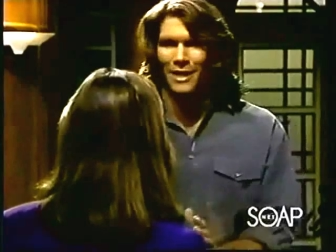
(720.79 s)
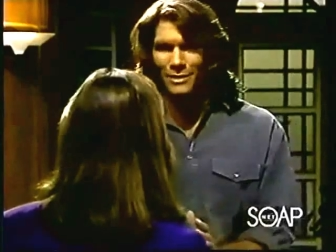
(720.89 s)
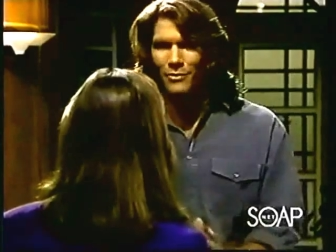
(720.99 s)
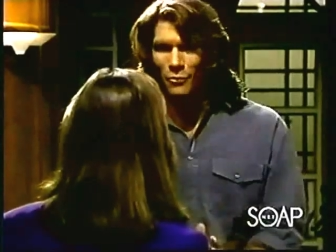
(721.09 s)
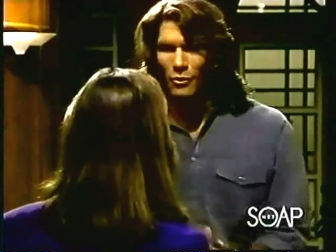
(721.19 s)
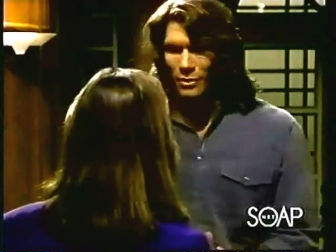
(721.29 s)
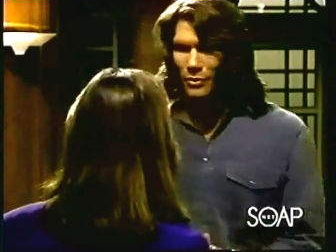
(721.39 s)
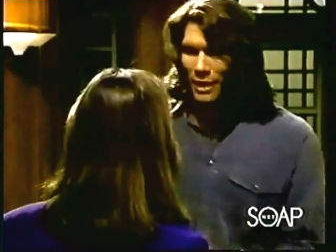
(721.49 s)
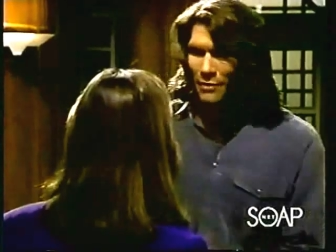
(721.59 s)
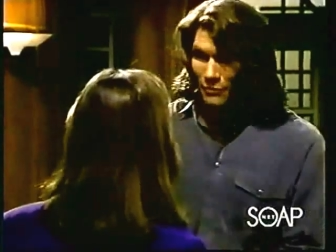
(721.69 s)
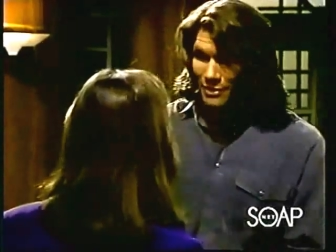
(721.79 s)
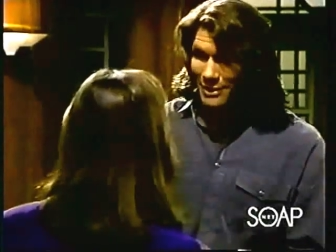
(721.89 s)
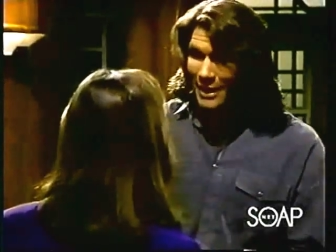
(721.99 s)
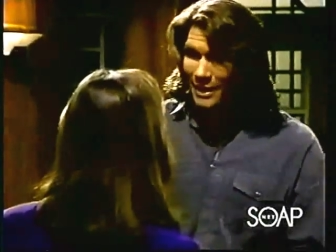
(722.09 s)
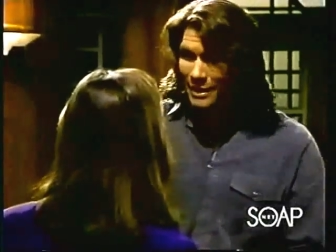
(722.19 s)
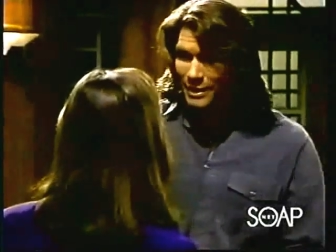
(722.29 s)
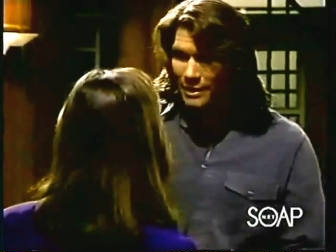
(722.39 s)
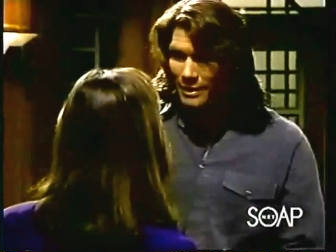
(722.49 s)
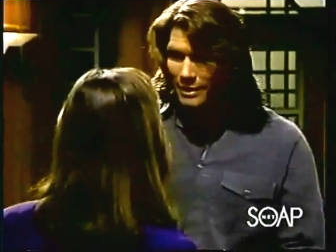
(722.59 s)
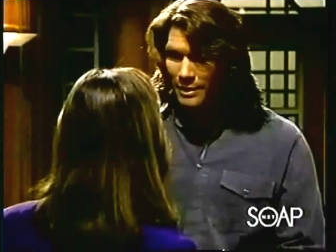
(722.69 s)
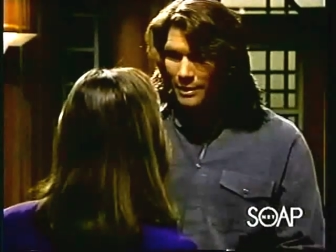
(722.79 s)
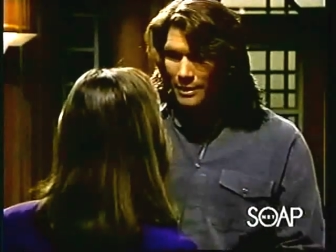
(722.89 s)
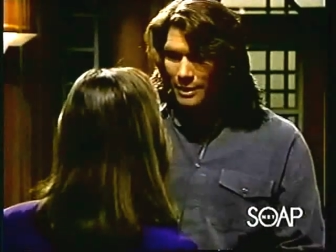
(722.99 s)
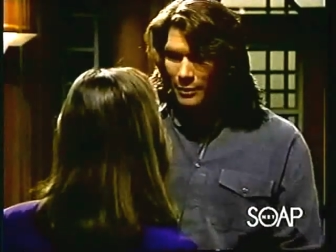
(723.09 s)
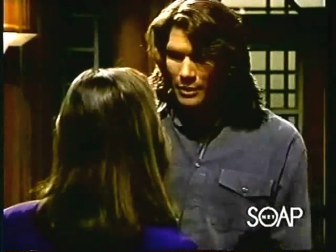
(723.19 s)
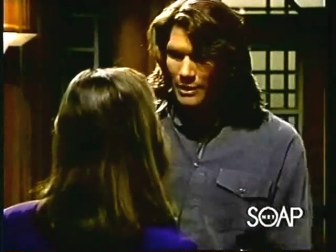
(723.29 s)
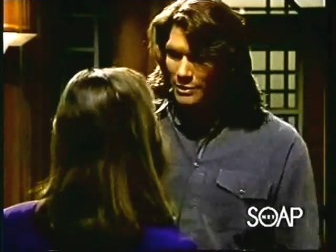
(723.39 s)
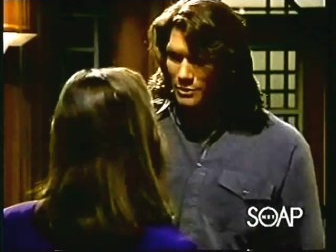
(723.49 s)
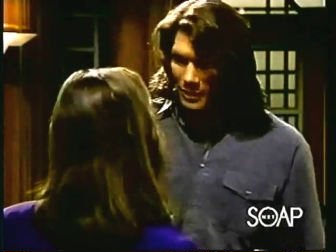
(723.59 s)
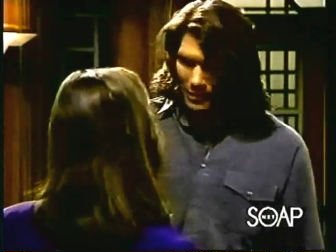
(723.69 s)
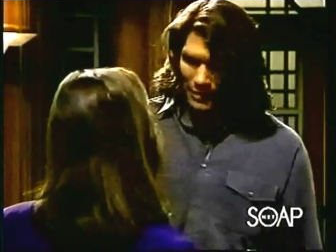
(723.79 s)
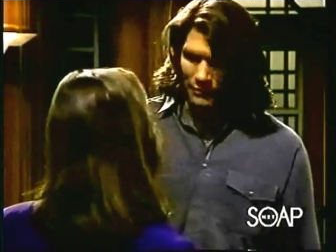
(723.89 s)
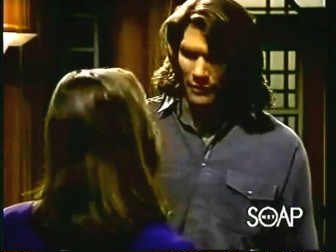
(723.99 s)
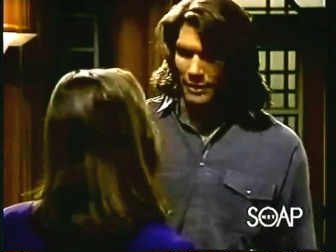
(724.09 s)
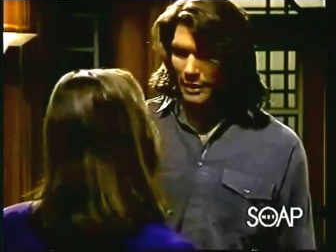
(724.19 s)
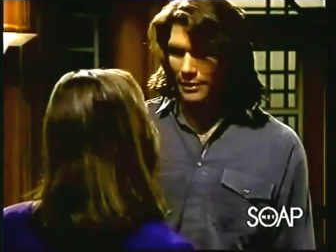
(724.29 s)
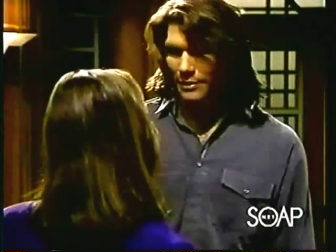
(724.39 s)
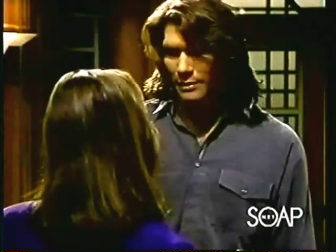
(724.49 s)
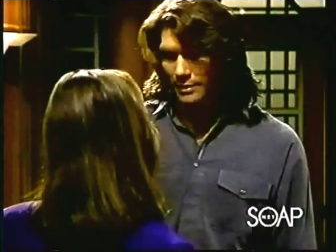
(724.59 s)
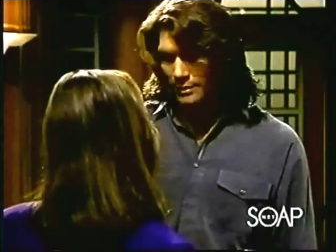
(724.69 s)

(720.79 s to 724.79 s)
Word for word: detective work, okay, for today? I want to get you settled in for the night.